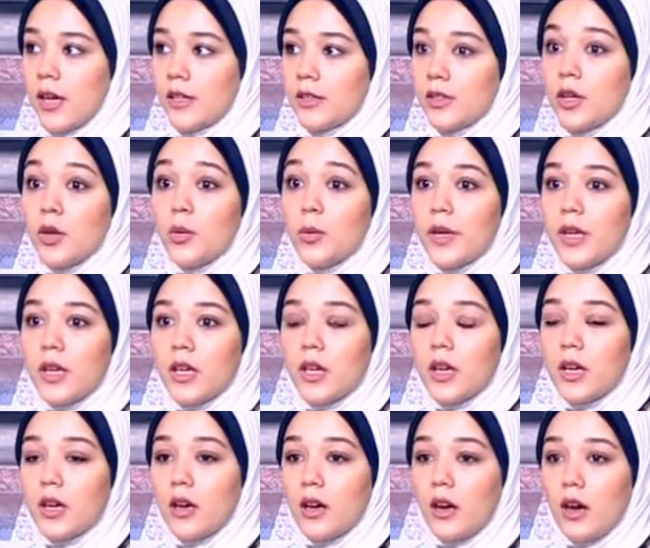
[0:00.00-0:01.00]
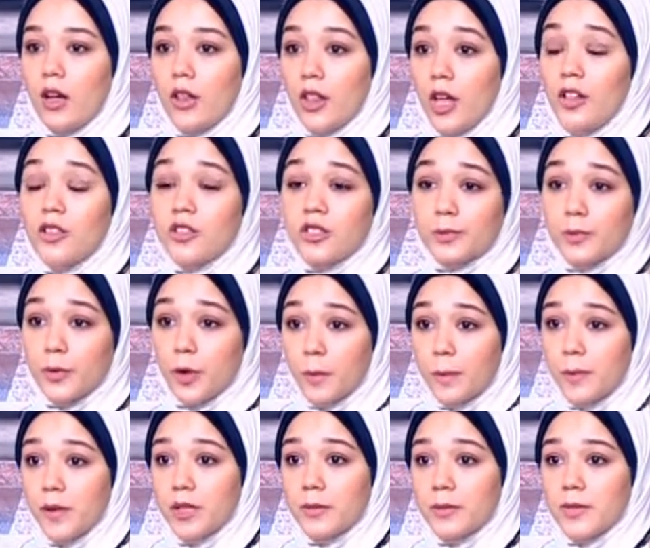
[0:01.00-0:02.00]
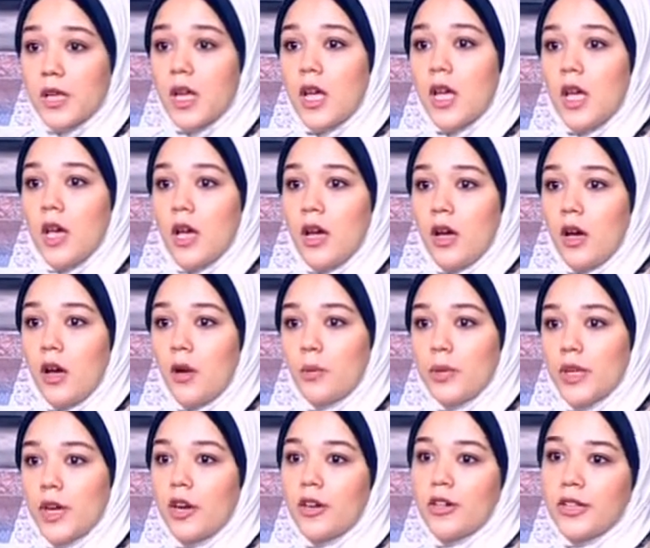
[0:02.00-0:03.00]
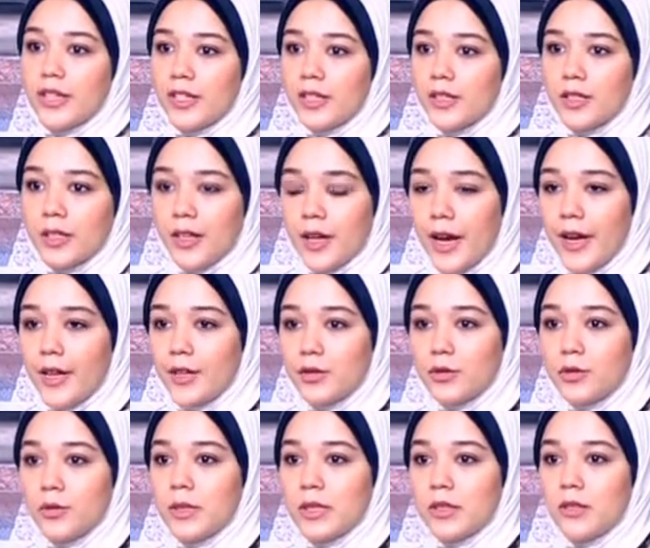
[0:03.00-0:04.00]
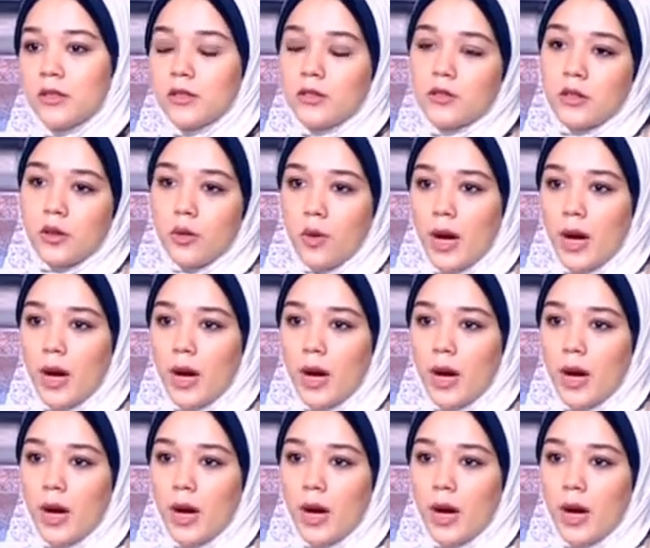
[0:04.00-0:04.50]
knowing the other problems. We are here in Cairo, we don't know